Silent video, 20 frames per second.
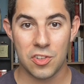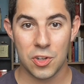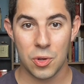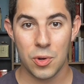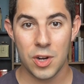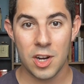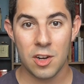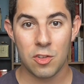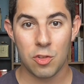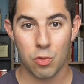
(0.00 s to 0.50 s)

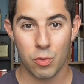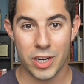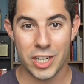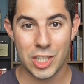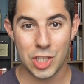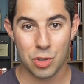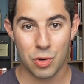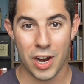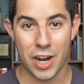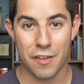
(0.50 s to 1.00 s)
students
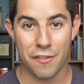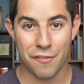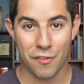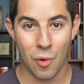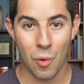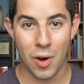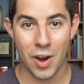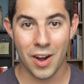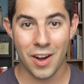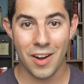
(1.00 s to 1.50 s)
reach grade
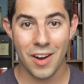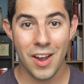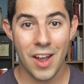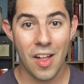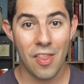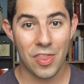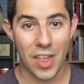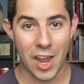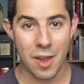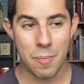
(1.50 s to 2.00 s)
4,
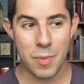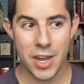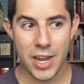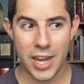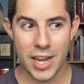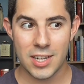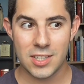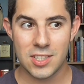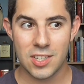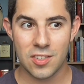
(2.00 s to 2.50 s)
they
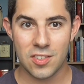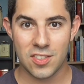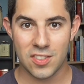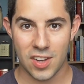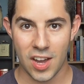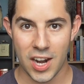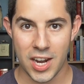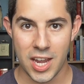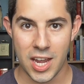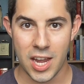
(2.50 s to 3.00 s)
begin to
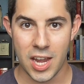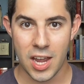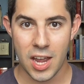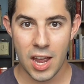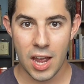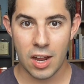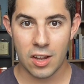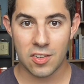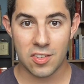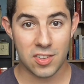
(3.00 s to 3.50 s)
study
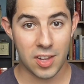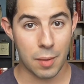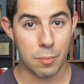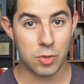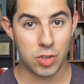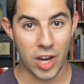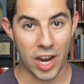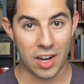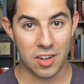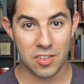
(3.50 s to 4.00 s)

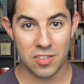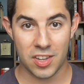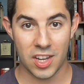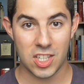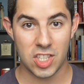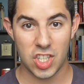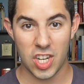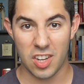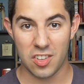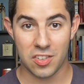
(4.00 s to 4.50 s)
subjects
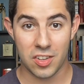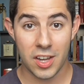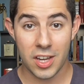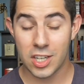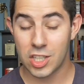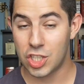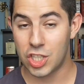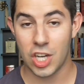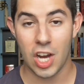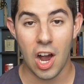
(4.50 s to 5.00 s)
such as
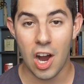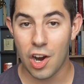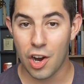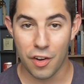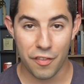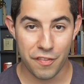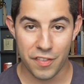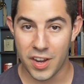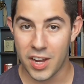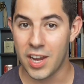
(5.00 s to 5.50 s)

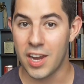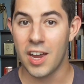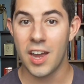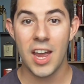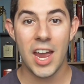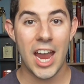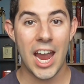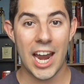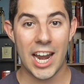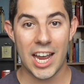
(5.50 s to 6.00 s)
geography
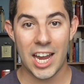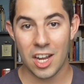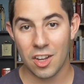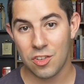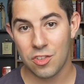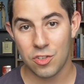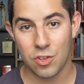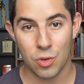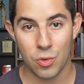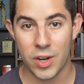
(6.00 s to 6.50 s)
and
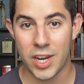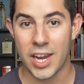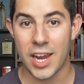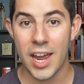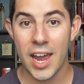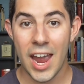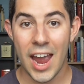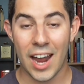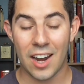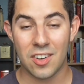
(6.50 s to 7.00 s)

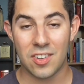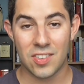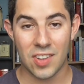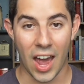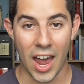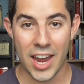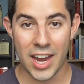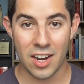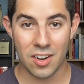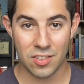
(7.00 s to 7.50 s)
history and
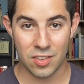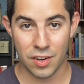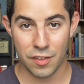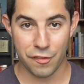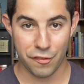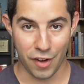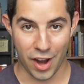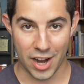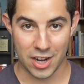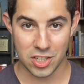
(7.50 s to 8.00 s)
science in
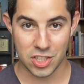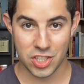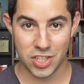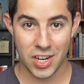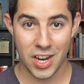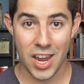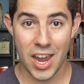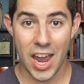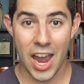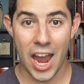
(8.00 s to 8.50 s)

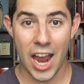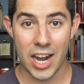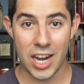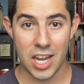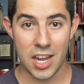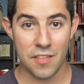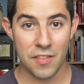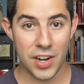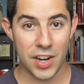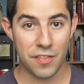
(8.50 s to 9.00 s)
French.
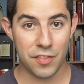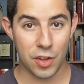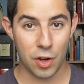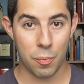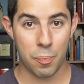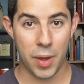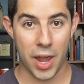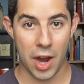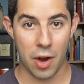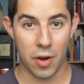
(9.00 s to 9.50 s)
And even if
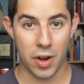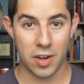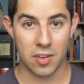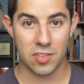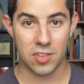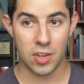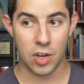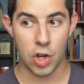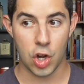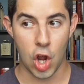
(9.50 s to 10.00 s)
their
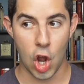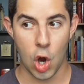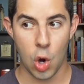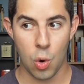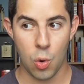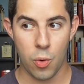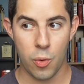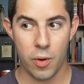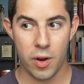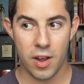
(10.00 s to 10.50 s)
parents
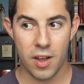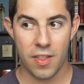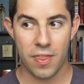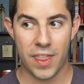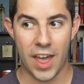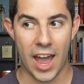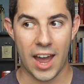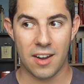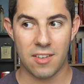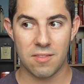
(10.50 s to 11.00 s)
know
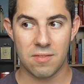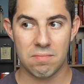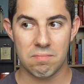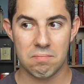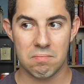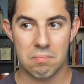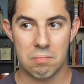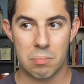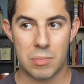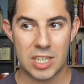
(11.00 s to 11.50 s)
that
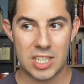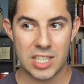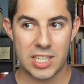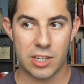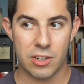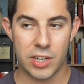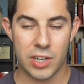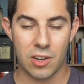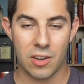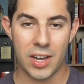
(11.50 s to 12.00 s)

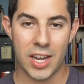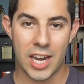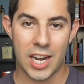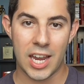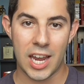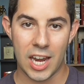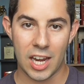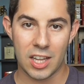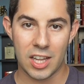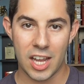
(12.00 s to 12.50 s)
material
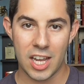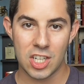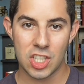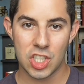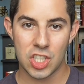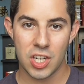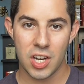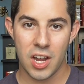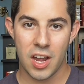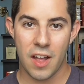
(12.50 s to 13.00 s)
in
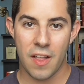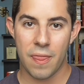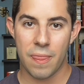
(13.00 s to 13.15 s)
English,